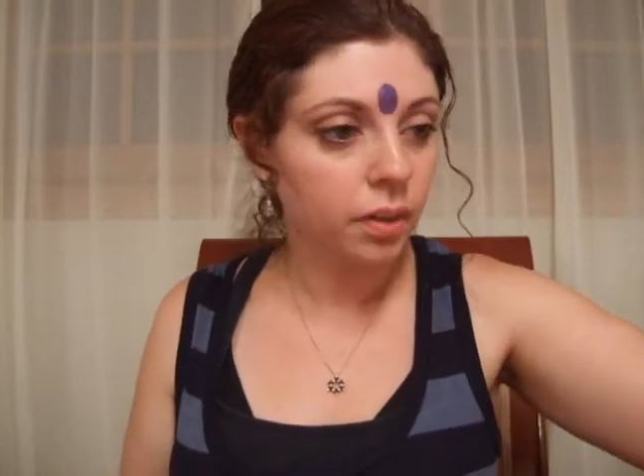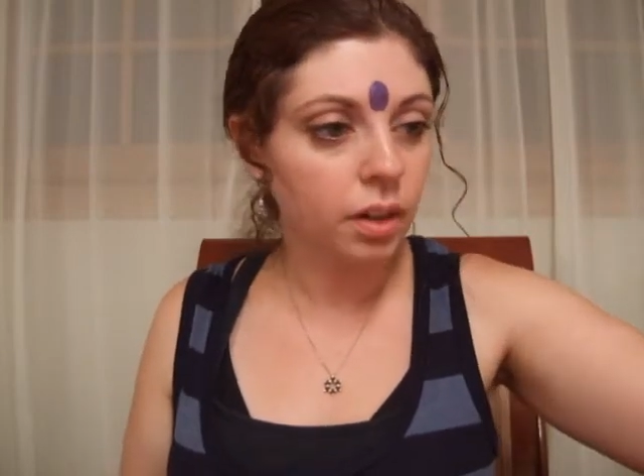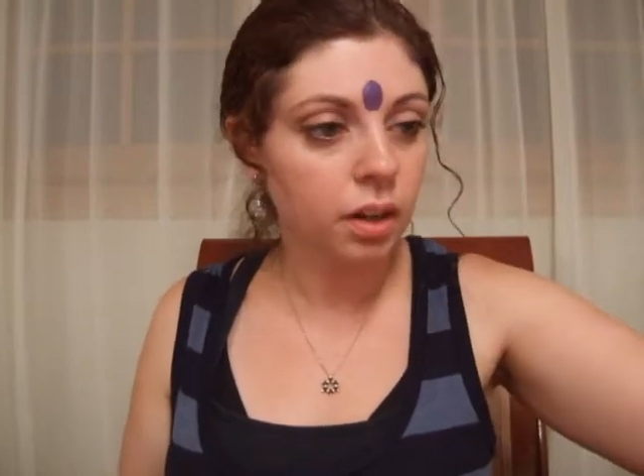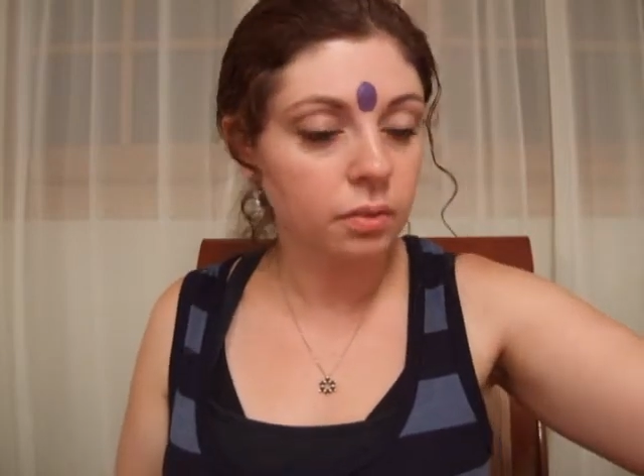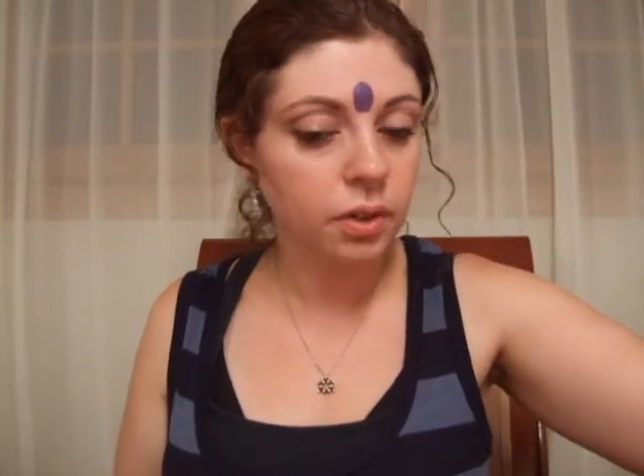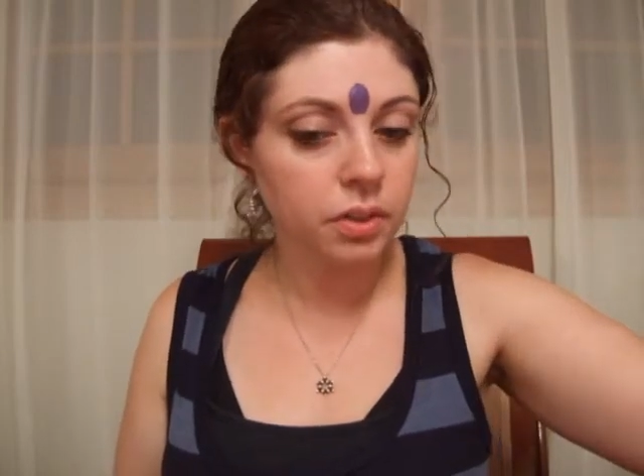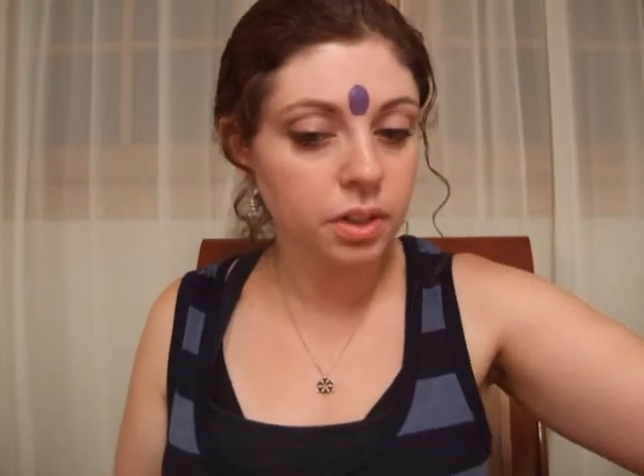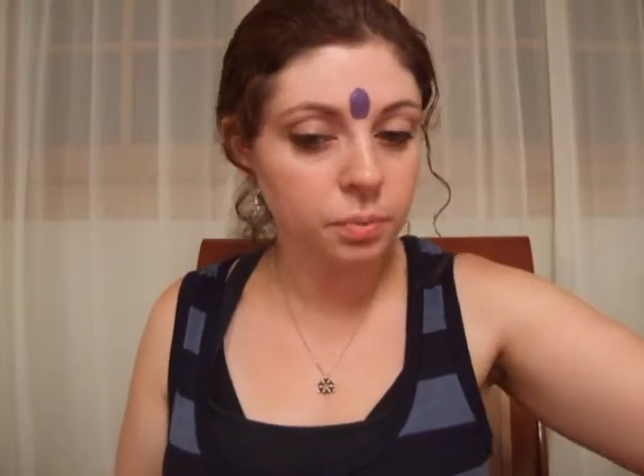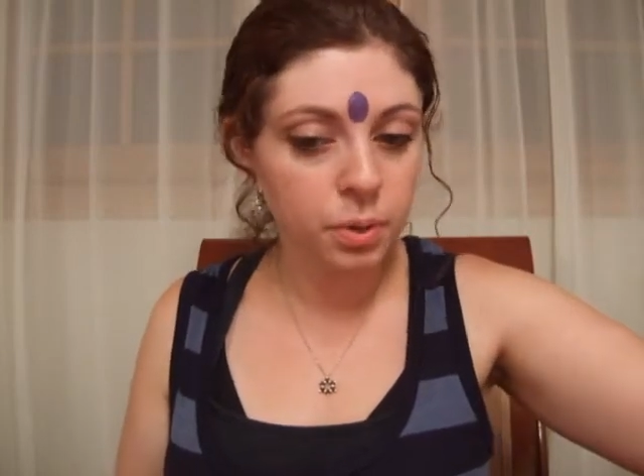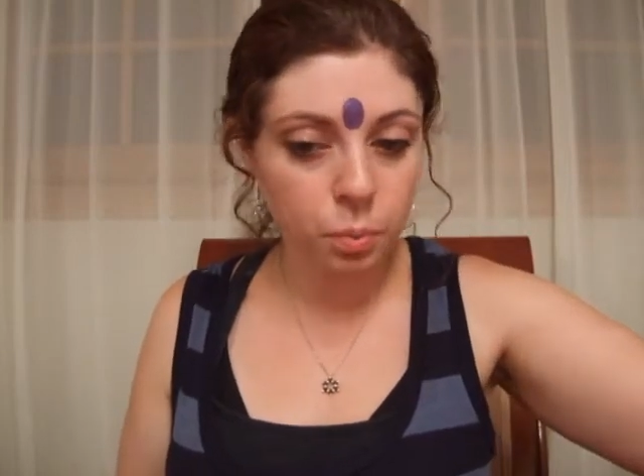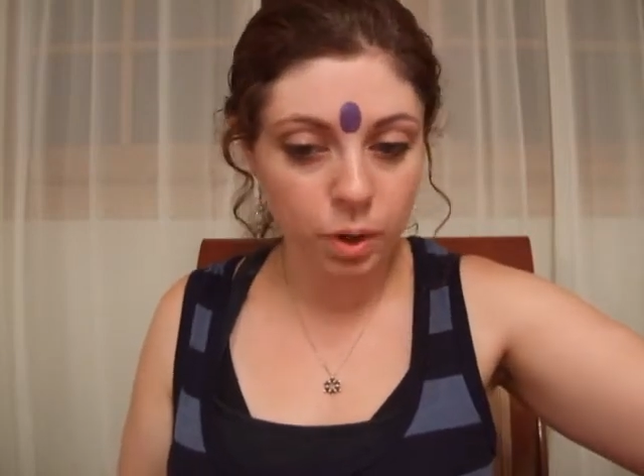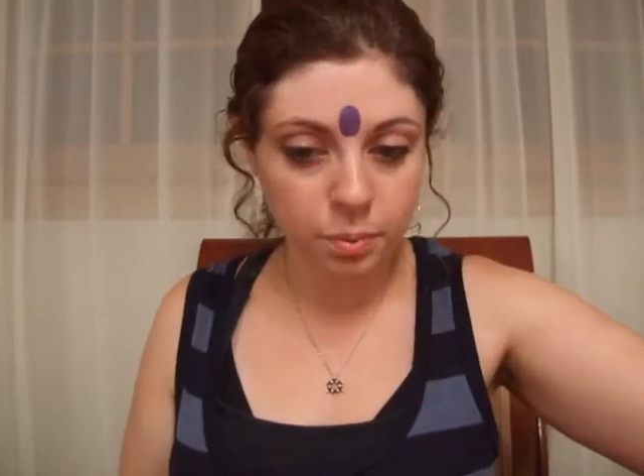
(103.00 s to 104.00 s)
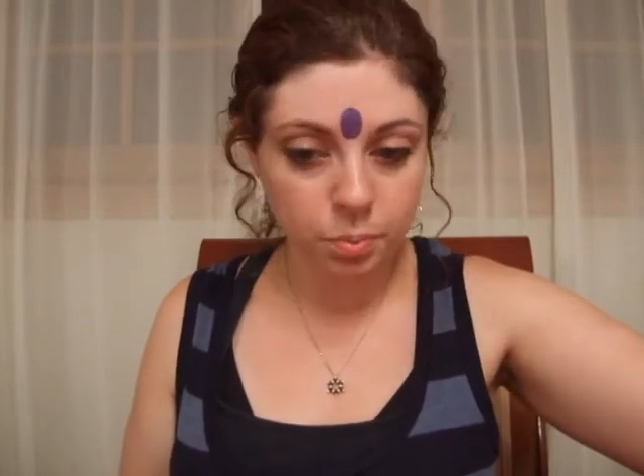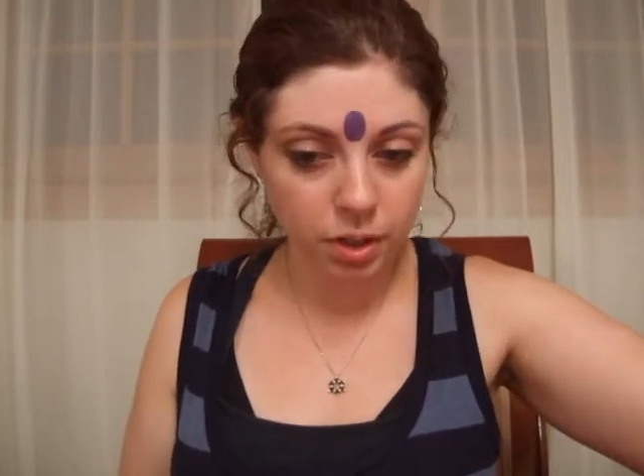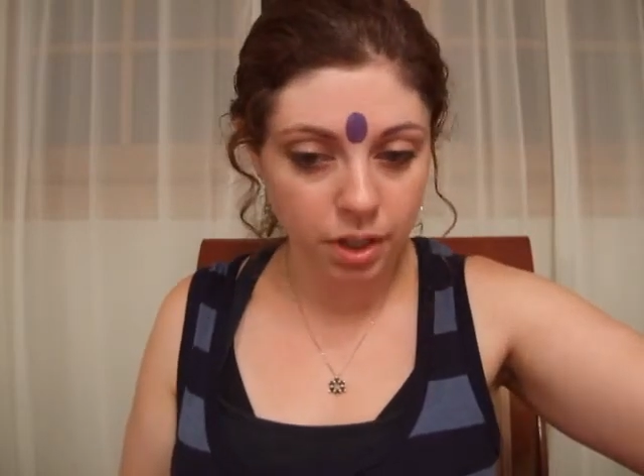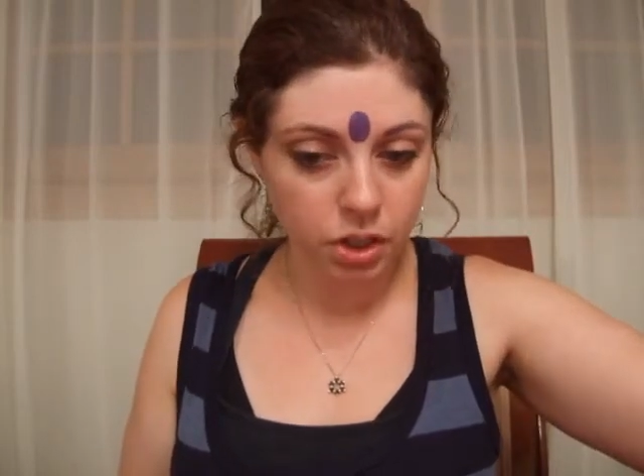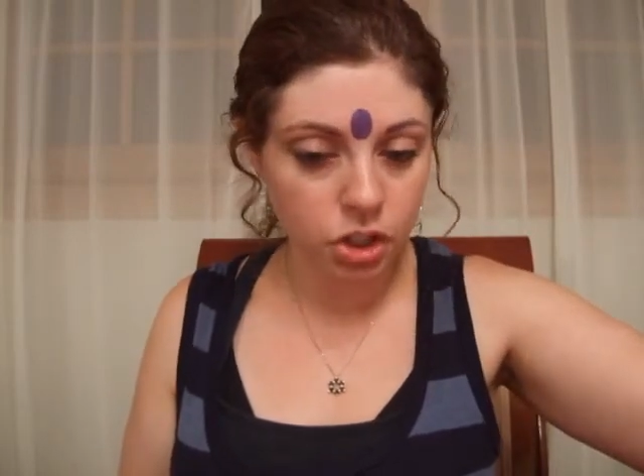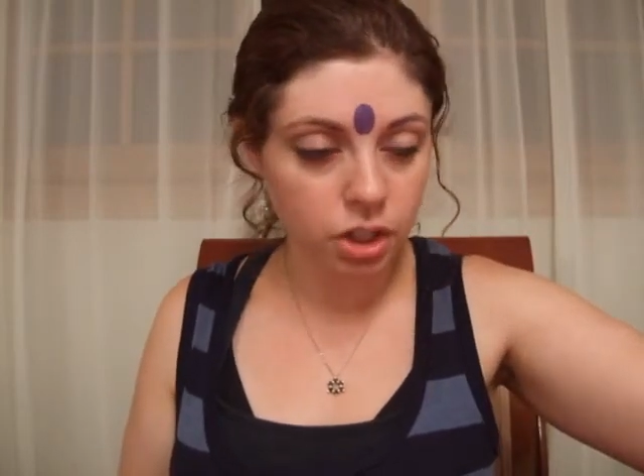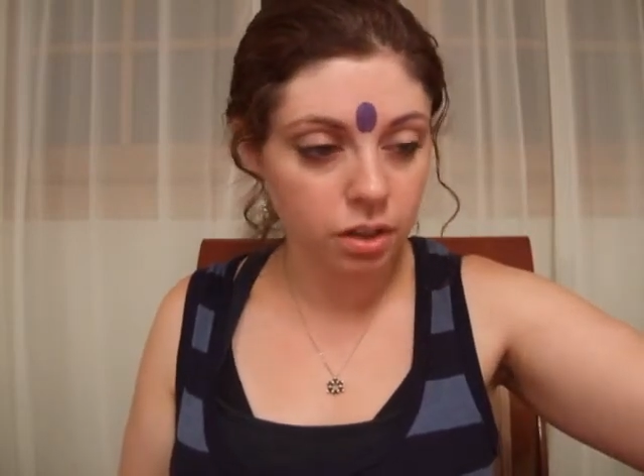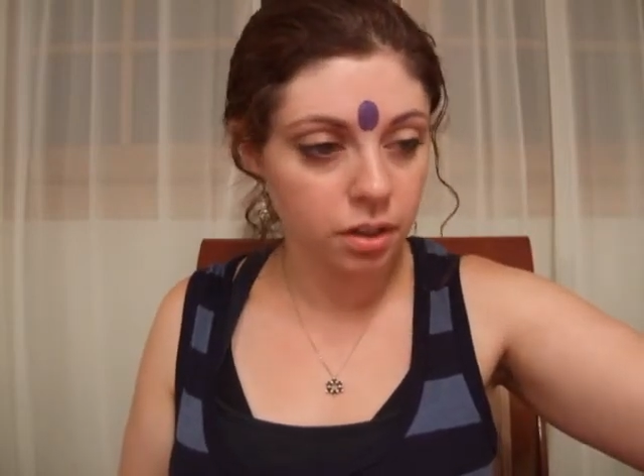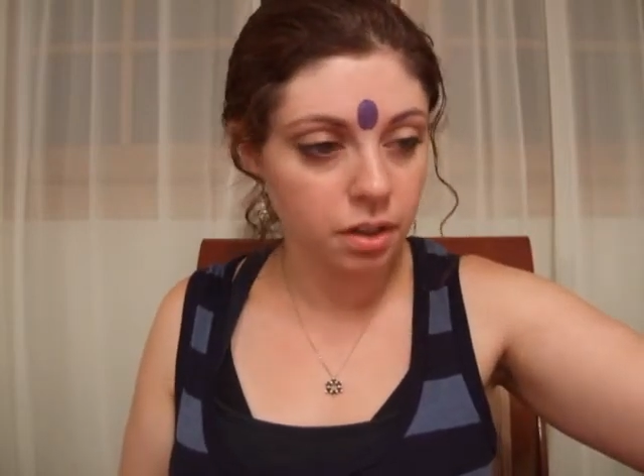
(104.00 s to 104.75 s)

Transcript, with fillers: on a relatively wide brush.